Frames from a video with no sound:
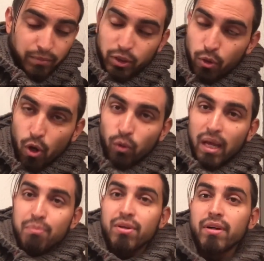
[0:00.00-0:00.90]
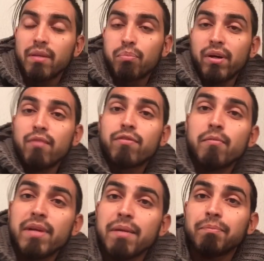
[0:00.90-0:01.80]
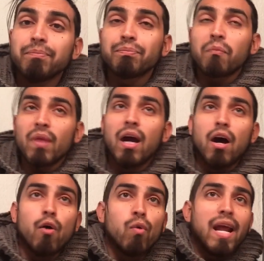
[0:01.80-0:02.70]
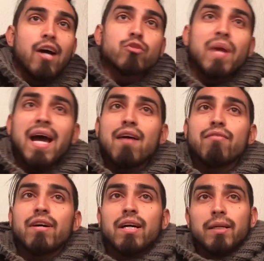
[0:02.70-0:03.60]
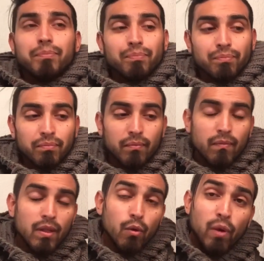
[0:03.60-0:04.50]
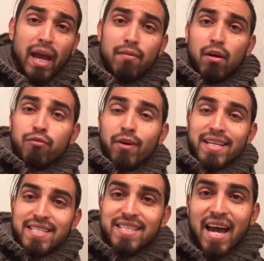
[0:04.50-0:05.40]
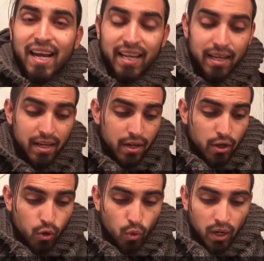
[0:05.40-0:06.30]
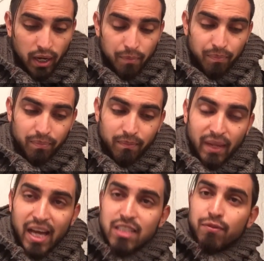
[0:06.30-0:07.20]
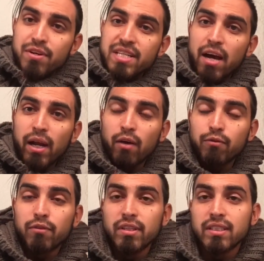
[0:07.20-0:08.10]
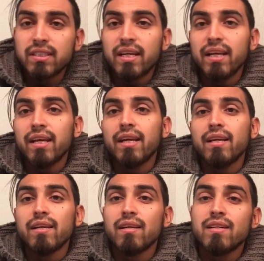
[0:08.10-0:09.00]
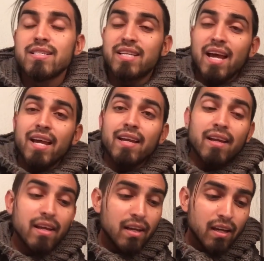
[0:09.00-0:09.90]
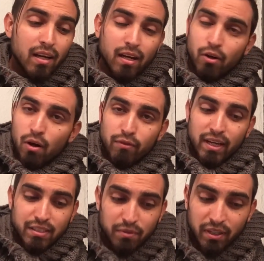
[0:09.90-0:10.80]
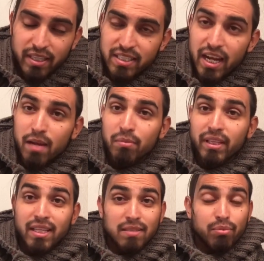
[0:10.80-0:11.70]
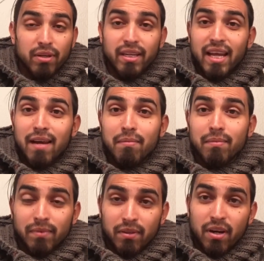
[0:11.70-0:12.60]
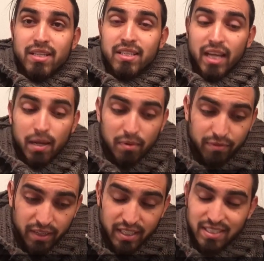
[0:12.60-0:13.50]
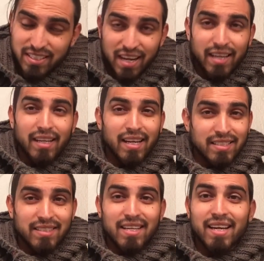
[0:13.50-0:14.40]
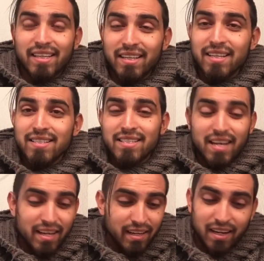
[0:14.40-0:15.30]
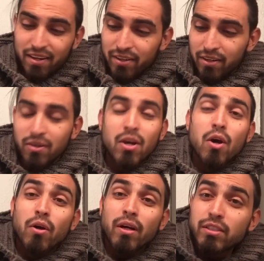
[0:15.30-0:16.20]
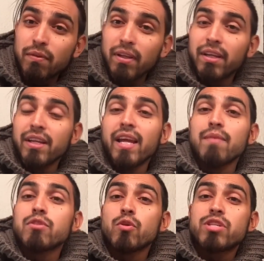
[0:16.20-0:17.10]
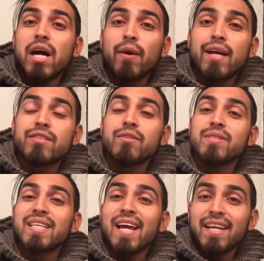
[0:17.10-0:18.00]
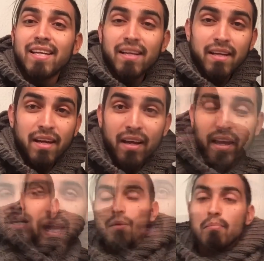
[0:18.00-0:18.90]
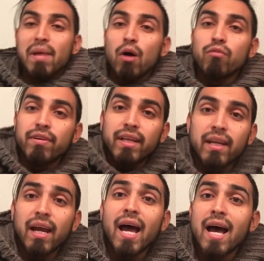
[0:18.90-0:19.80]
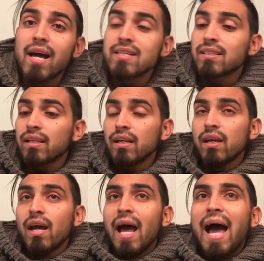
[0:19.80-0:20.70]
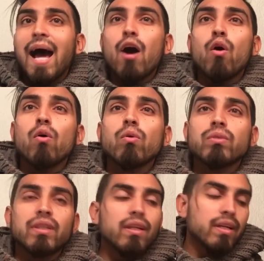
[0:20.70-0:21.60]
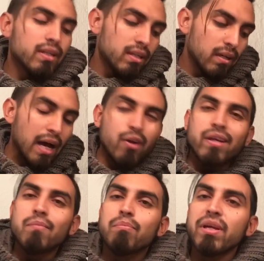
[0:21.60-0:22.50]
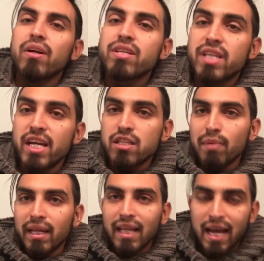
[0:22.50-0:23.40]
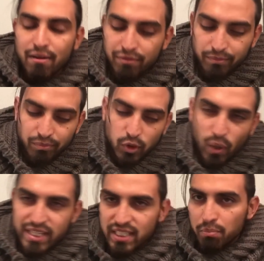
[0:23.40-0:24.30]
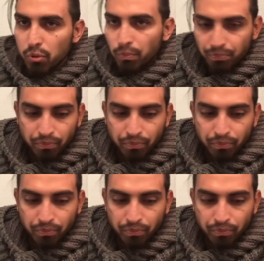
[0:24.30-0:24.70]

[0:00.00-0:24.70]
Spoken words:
So no leopard print for me. What else? We have our friend Sack, who asked for a shout out for his kid, Zane. I don't know if that's really his name, but that's a pretty damn crazy name if it is. Zane, that's tight. Insane, I don't know. It's a really good name, so shout outs to Zane. Melvin asked, how did beard change my life? Quite simple.